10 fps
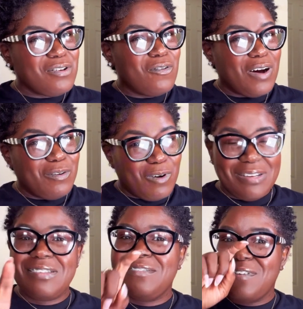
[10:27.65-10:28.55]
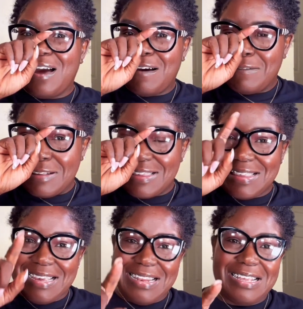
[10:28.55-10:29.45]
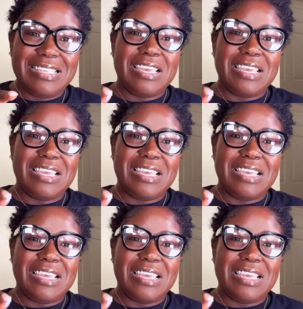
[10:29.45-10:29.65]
Go and watch it if you haven't seen it.